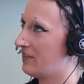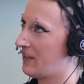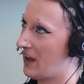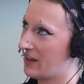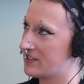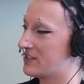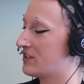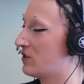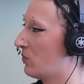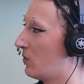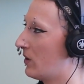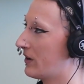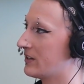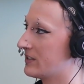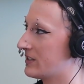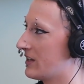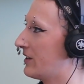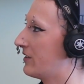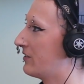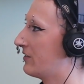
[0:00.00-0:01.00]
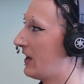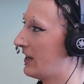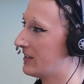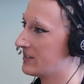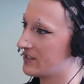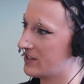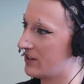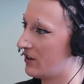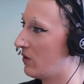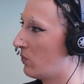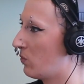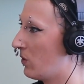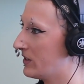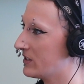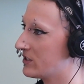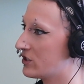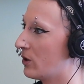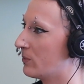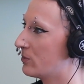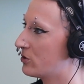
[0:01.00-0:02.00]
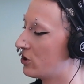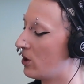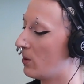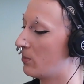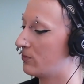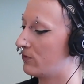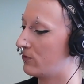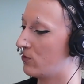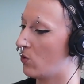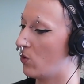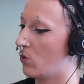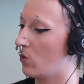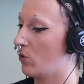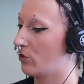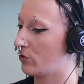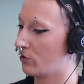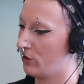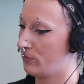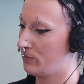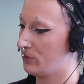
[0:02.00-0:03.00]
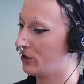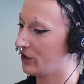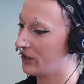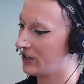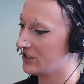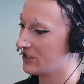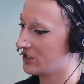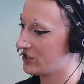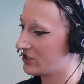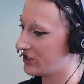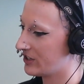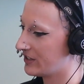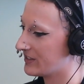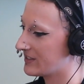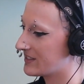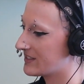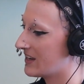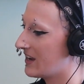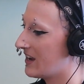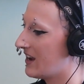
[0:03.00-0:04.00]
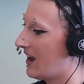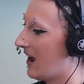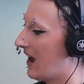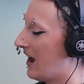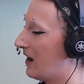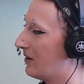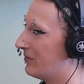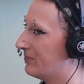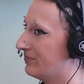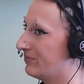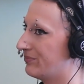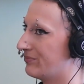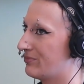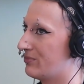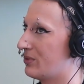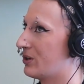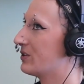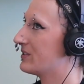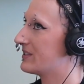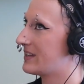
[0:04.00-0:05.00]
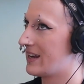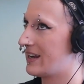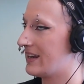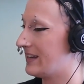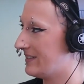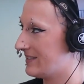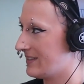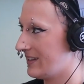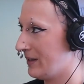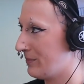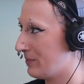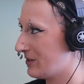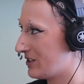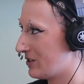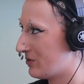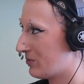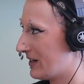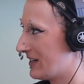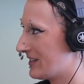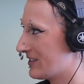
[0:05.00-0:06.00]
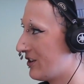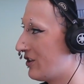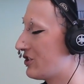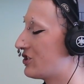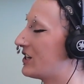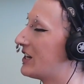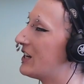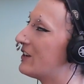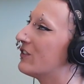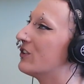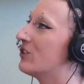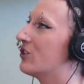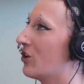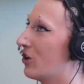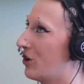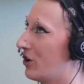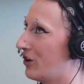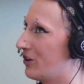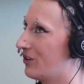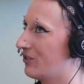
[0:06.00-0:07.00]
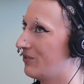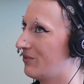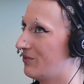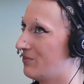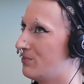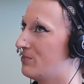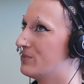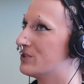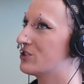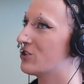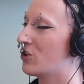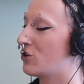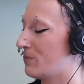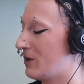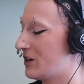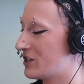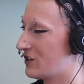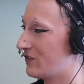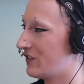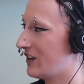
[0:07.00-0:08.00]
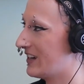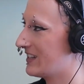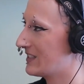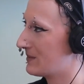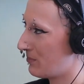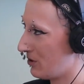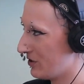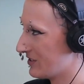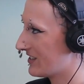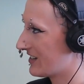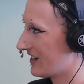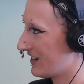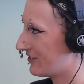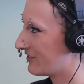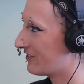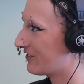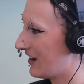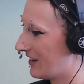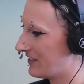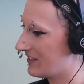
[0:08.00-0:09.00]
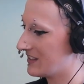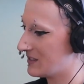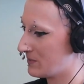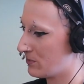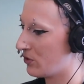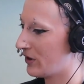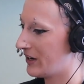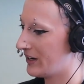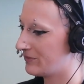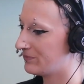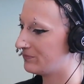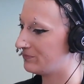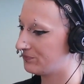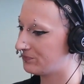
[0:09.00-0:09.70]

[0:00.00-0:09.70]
that's the one and done, that's mm. the one stop shop for autoimmune conditions, um, because there is limited research, even though so much of it is positive at yeah. this point.